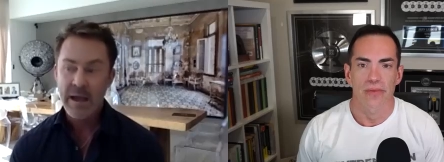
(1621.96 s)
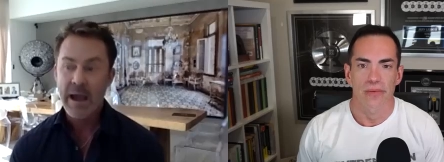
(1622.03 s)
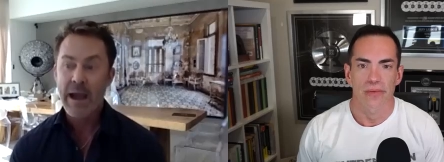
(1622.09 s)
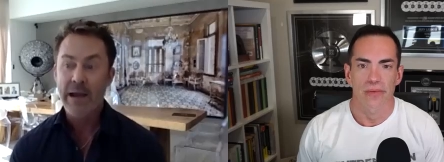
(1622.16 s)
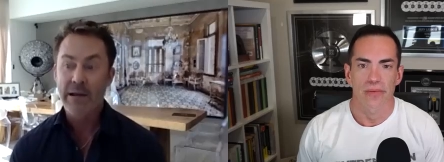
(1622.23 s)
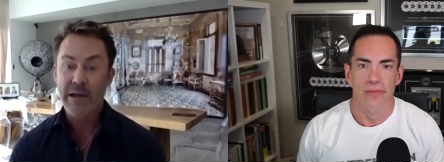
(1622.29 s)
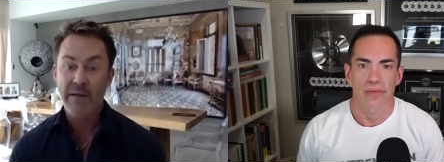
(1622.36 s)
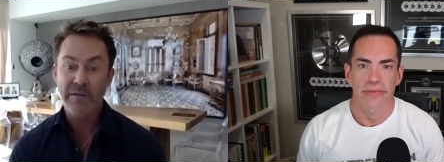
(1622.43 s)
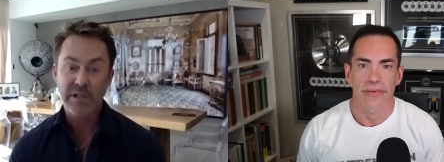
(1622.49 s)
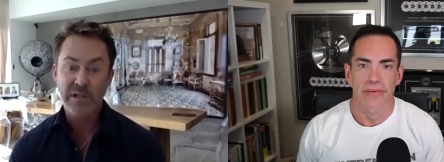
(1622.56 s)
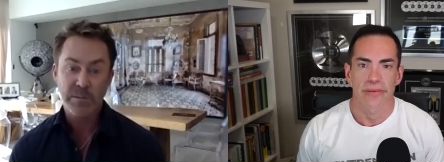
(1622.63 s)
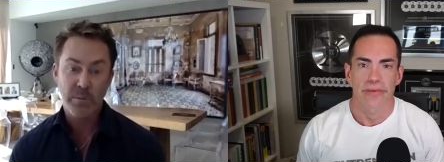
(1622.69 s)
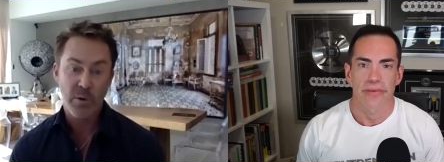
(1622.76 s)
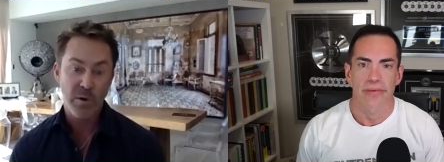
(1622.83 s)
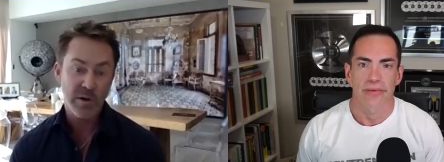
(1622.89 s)
Speaker 1: I loved the
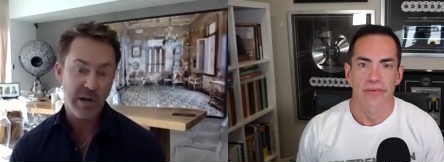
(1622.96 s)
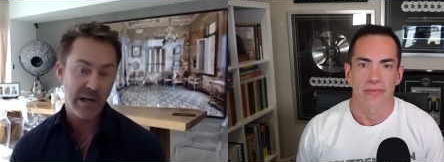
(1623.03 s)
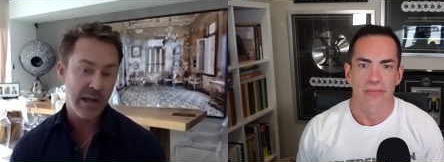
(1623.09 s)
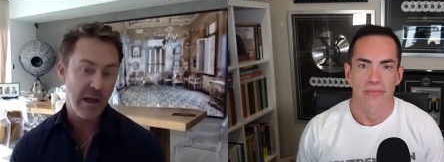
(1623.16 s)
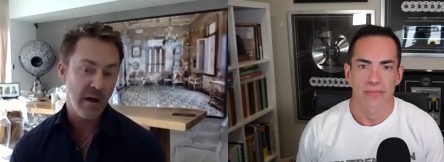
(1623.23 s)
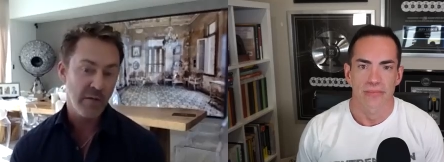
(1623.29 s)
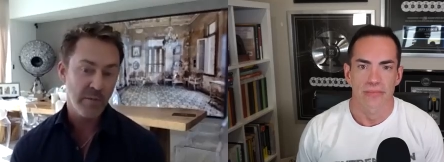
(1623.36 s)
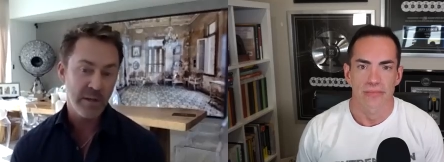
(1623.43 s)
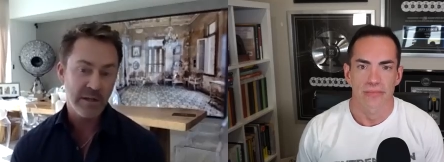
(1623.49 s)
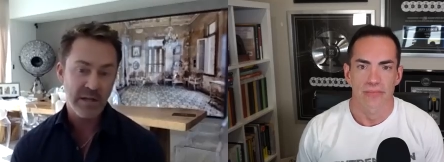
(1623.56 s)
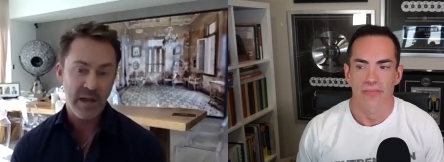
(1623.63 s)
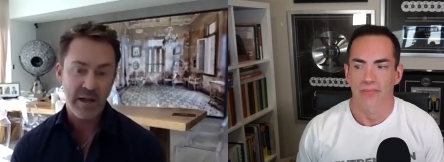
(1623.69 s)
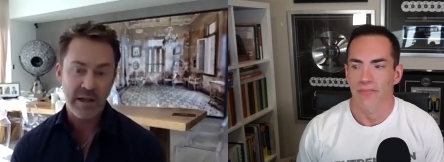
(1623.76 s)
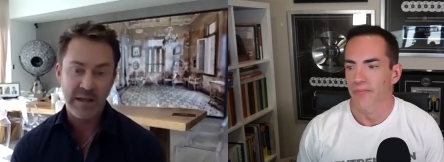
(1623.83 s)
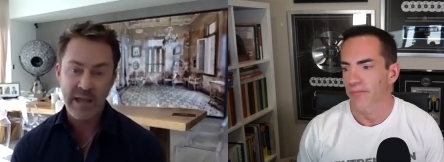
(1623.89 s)
sport. It allowed me. To,
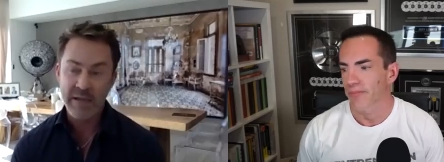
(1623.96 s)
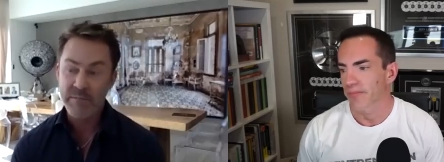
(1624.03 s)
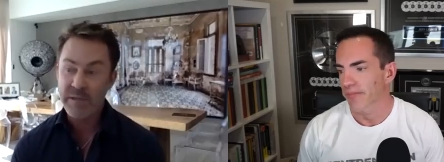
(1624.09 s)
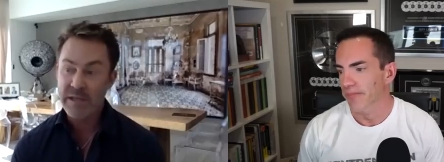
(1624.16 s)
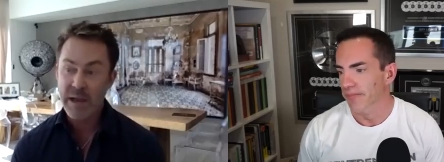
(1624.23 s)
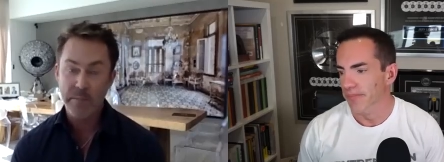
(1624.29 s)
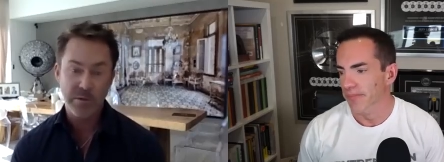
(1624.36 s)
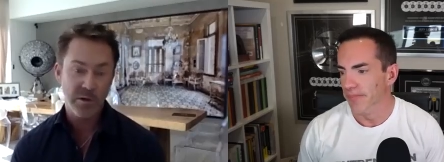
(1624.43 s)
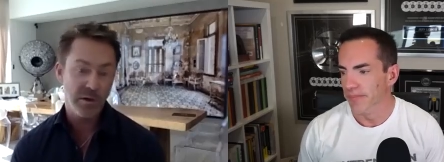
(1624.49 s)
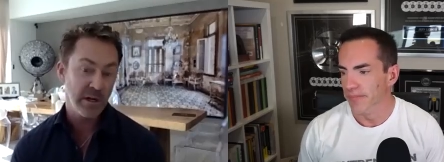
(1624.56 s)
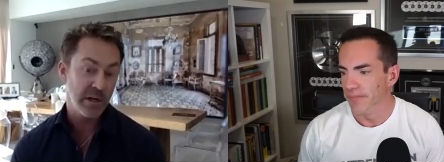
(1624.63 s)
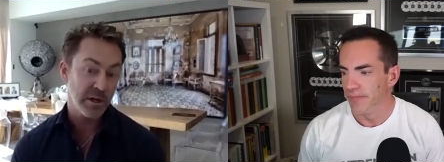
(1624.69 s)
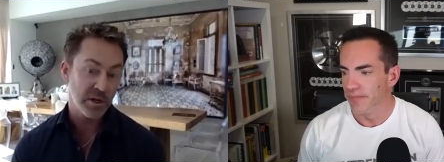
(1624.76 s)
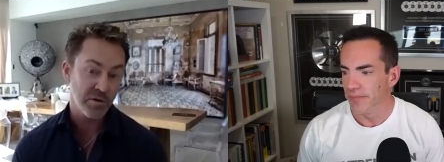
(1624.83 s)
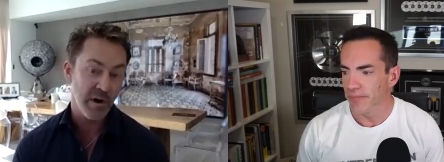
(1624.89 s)
it gave me the opportunity
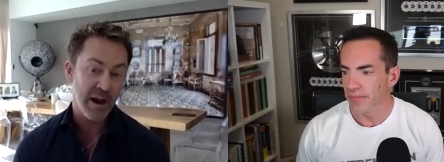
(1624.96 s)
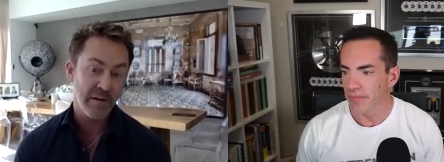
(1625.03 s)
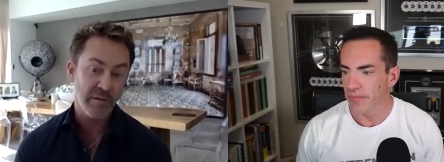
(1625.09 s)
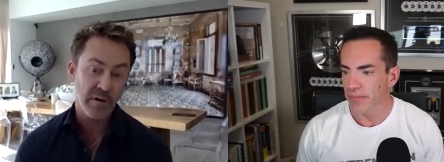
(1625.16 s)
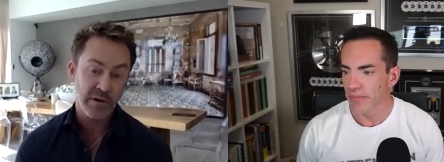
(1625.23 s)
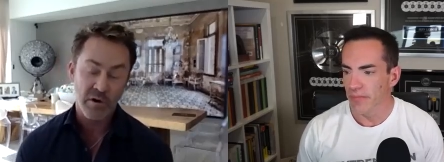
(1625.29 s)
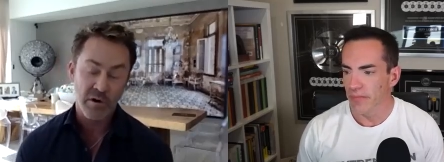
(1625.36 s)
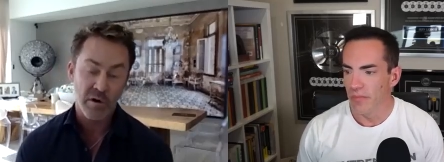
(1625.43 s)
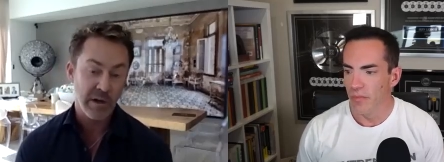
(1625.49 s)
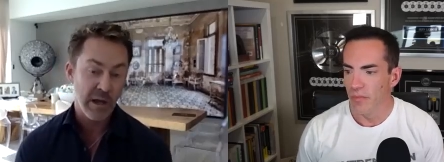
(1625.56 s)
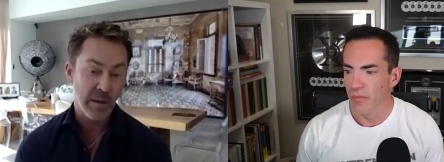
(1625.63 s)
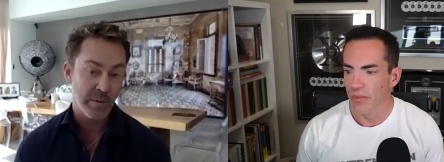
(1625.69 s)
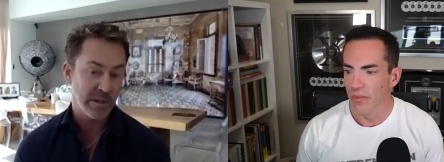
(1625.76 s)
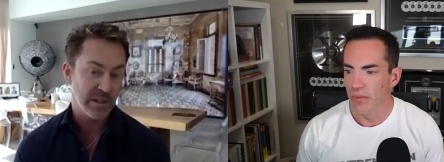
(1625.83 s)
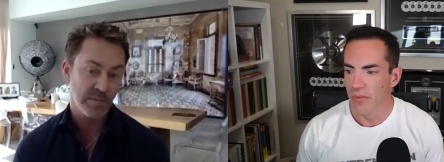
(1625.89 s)
to travel. Growing
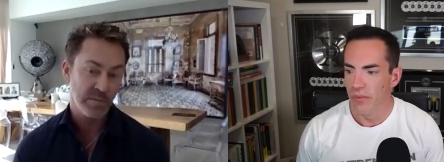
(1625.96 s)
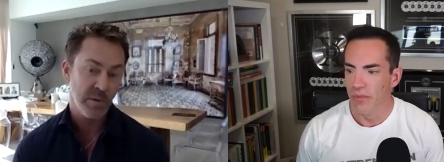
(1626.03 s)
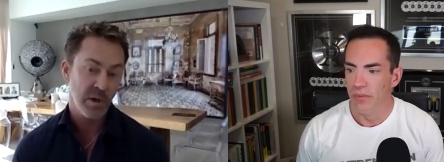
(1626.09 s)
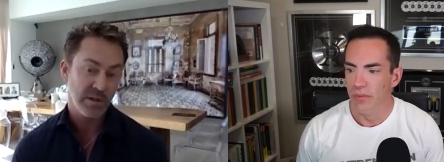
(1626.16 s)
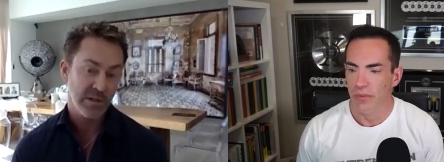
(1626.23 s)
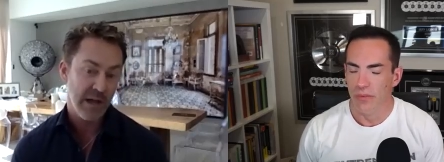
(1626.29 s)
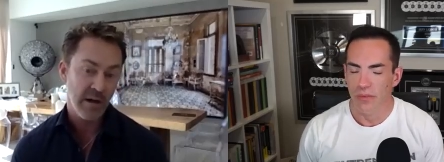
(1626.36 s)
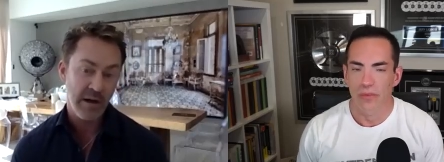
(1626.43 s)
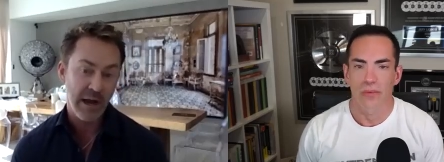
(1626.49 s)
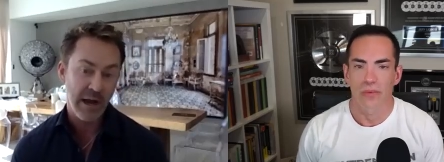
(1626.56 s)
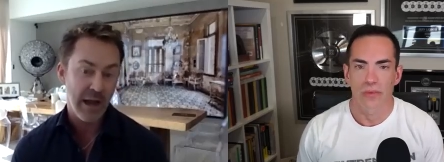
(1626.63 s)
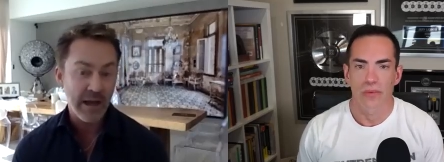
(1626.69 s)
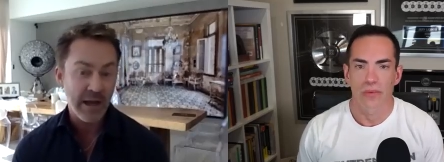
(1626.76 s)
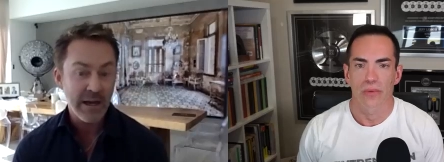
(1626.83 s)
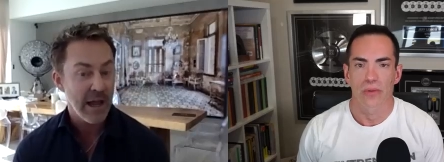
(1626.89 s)
up in a small town, I,
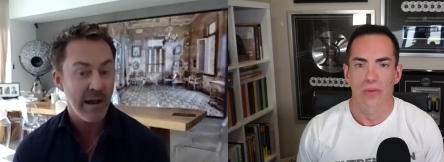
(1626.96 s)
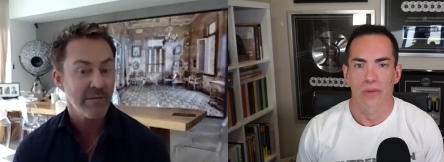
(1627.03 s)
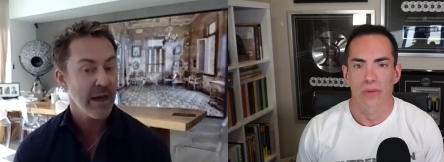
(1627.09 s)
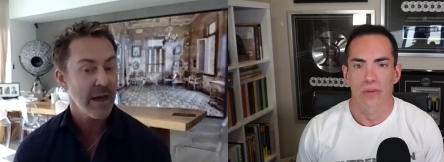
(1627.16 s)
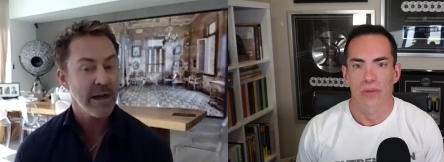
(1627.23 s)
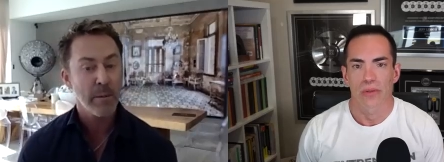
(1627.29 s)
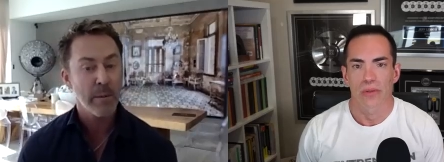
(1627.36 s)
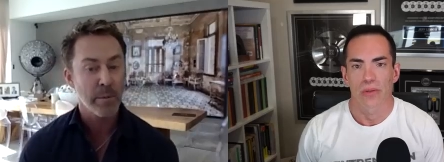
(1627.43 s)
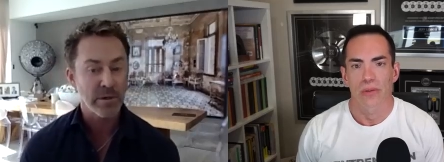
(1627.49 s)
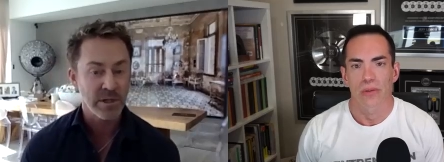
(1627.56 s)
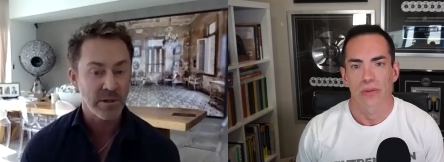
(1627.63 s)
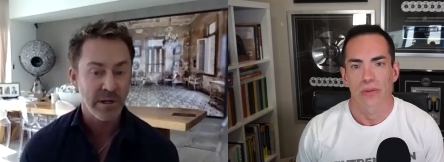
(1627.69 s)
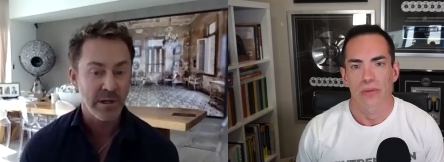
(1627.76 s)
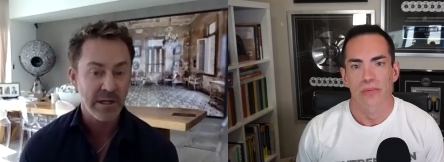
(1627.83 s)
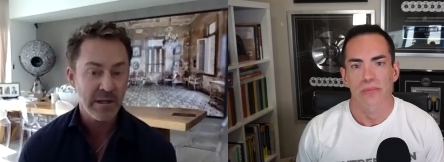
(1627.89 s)
I didn't have that
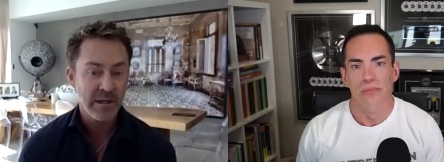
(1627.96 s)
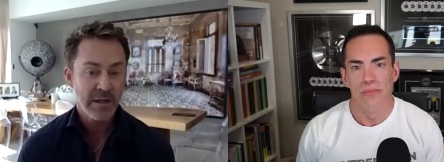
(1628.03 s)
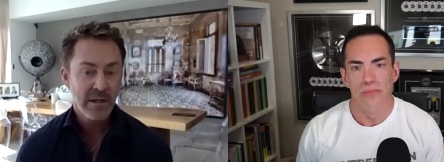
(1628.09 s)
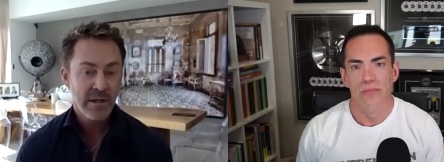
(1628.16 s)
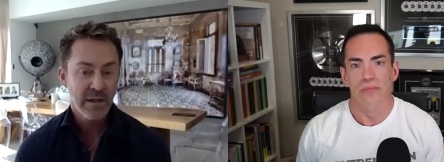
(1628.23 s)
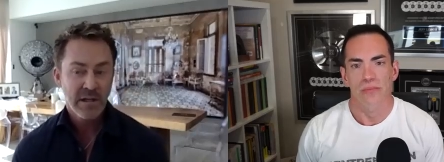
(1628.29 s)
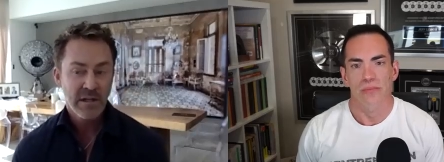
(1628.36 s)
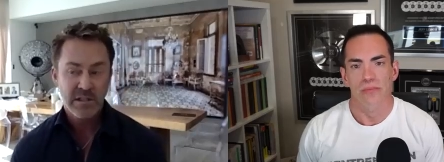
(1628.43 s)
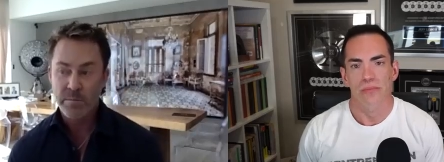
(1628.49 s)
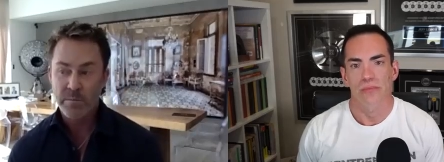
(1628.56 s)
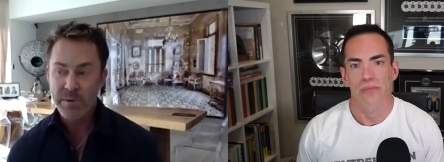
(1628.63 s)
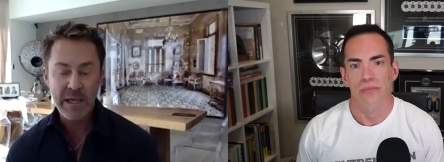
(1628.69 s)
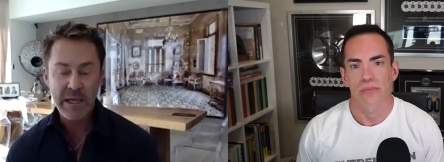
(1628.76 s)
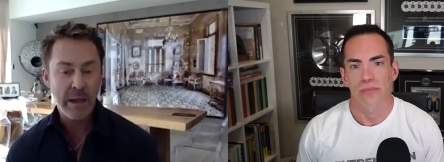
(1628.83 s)
opportunity. Mm-hmm. So being